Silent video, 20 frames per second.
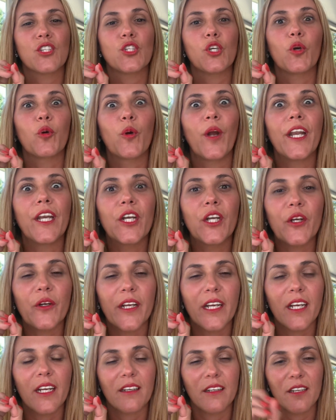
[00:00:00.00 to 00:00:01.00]

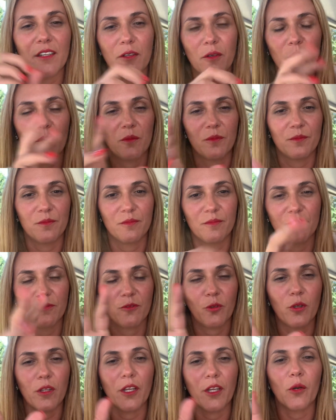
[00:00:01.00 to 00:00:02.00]
Surrendering, another
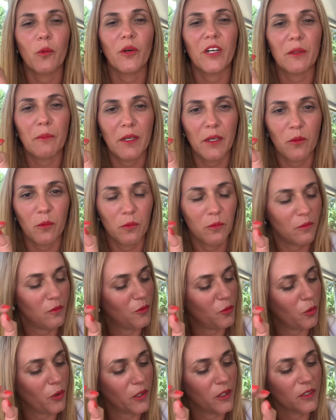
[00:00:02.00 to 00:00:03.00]
4-letter word in my
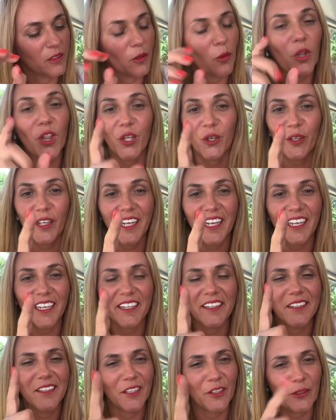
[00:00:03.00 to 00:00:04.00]
world. Learning
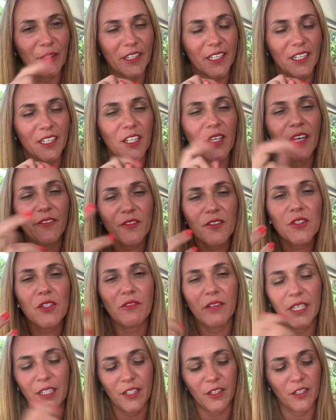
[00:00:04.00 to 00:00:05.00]
it. You have to
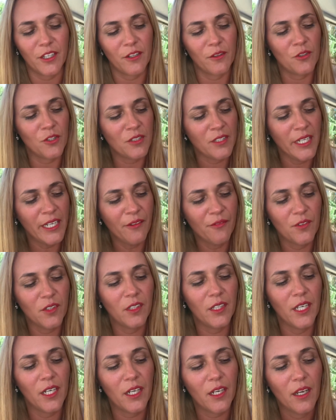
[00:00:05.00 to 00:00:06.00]
surrender. You just have
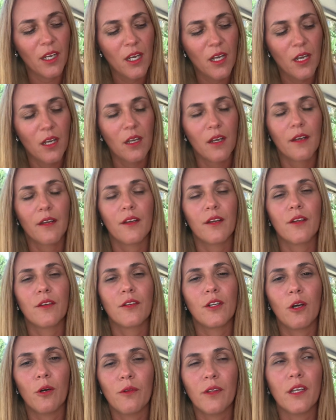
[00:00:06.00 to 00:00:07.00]
to
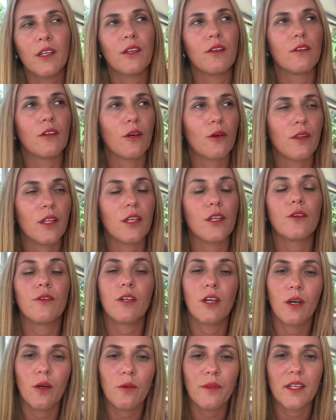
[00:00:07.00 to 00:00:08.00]
Know that you know that you
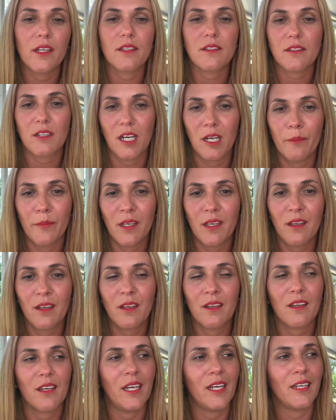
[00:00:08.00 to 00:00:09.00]
know that it's
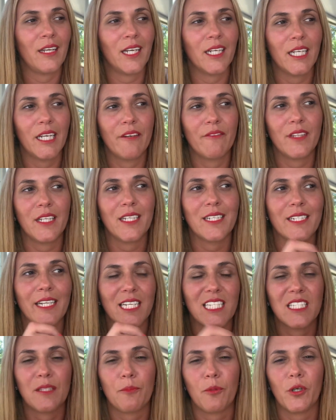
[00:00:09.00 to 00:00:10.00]
coming, and not have that
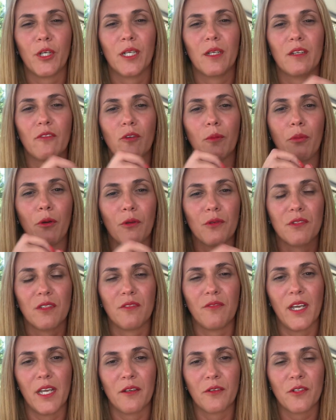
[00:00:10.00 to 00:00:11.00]
desperate,
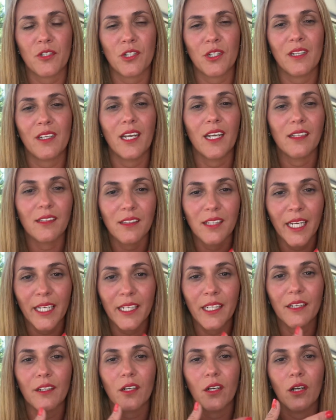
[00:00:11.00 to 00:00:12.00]
repulsive energy, and let it